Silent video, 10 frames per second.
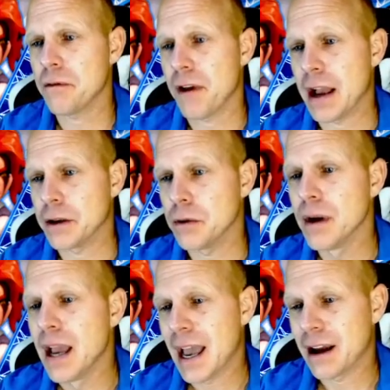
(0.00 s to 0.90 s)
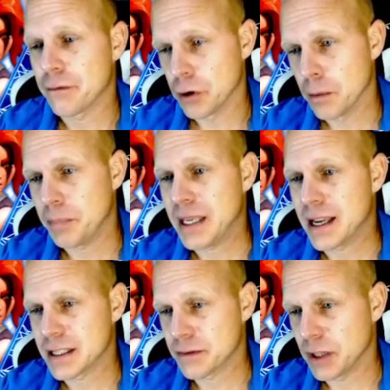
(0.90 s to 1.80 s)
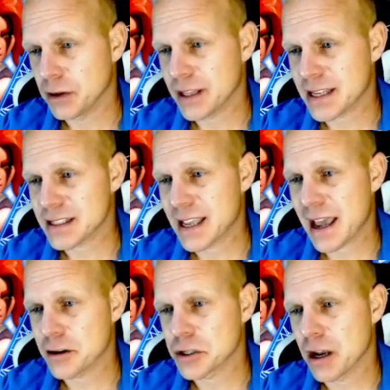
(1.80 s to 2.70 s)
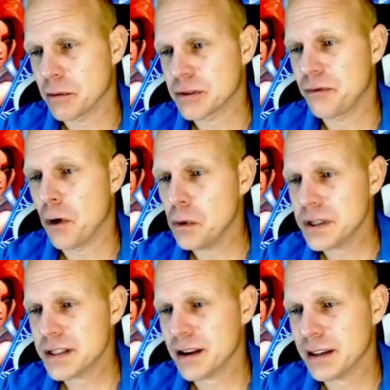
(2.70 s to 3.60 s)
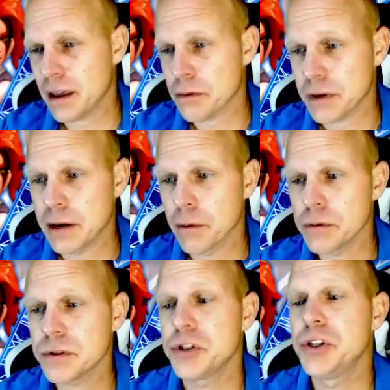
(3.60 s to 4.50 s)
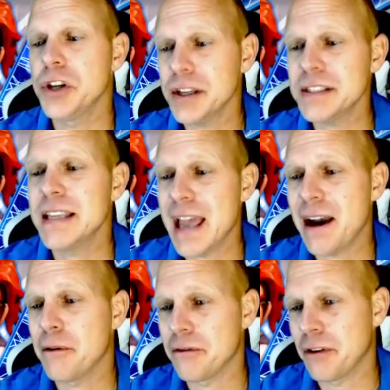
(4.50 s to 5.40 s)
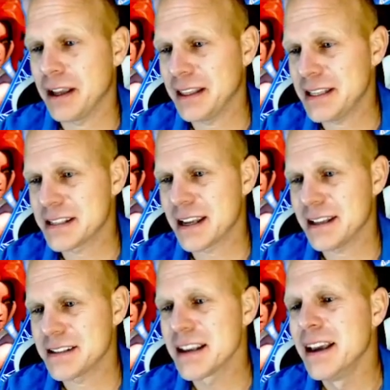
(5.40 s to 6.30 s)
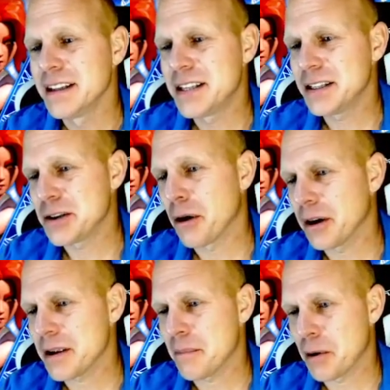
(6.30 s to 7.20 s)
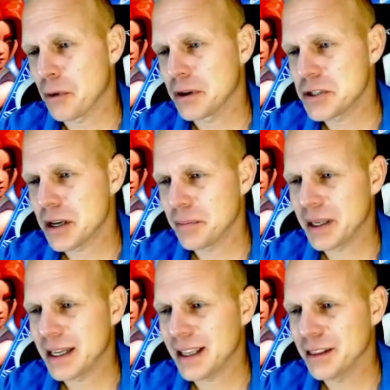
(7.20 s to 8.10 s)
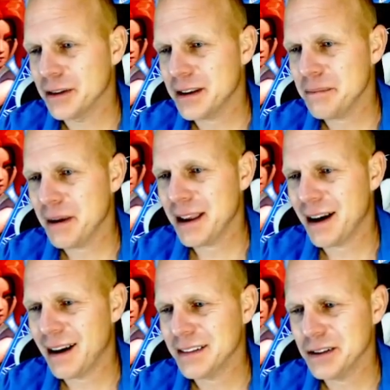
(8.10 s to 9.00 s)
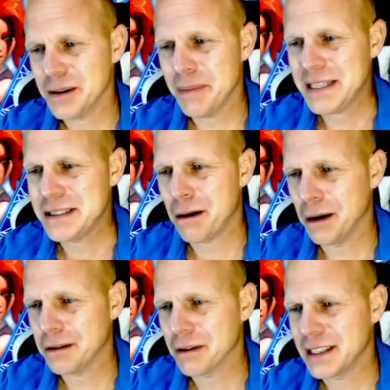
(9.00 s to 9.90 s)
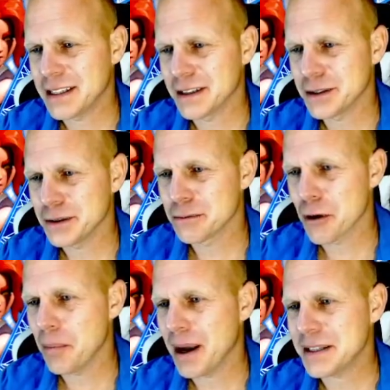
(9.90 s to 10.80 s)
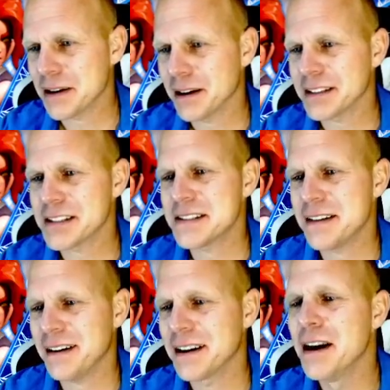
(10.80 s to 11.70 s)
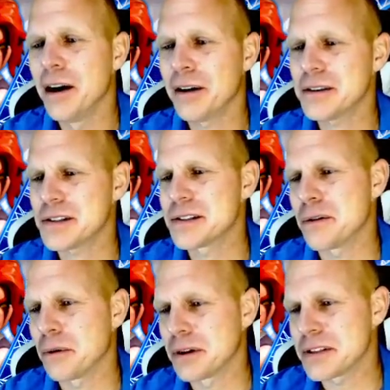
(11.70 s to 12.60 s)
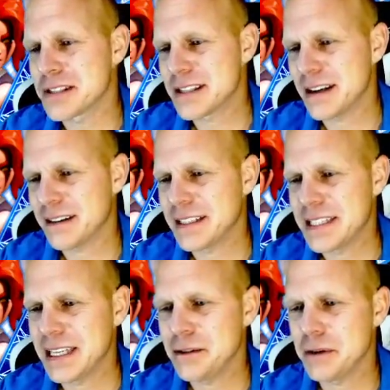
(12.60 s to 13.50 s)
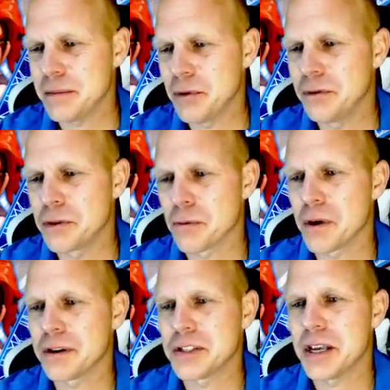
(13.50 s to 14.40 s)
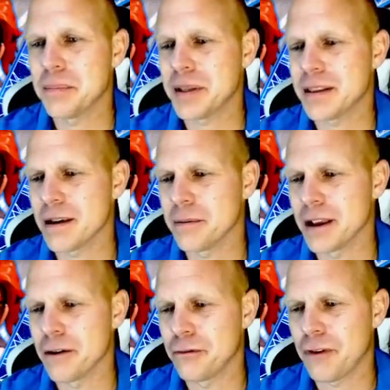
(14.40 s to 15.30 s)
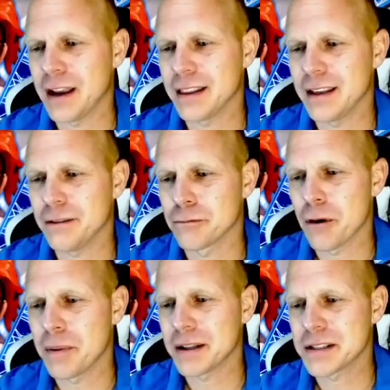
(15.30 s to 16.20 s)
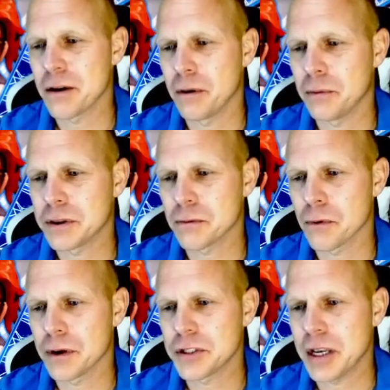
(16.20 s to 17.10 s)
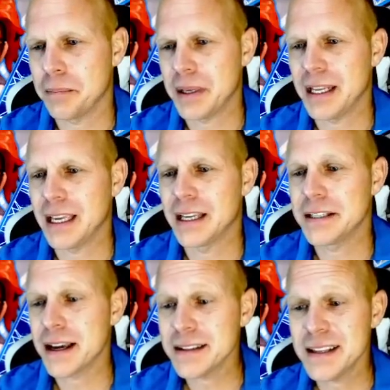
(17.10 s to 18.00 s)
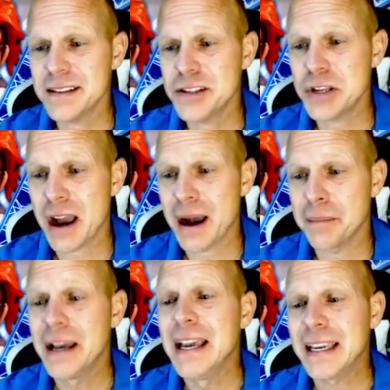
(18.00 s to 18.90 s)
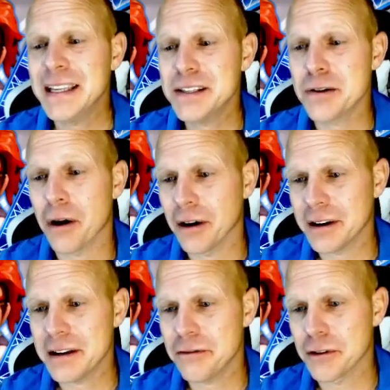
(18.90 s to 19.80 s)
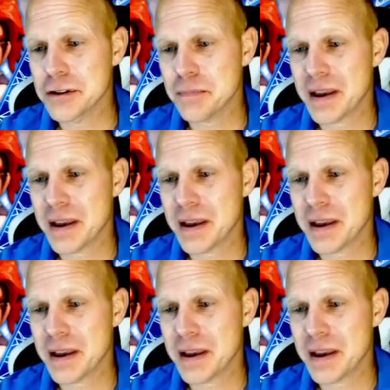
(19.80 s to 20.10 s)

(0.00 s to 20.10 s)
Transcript: value out of her because of it. Look at that scatter shot shot was focused on the other heroes. Just now, it finally decides to target my Royal Champion. And look at my look at my dog right there, dude. Robot Dog is stuck on a storage instead of continuing to move the Royal Champion. There we go. Finally, Robot's going with the Royal Champion again. Does its job. Gets targeted first by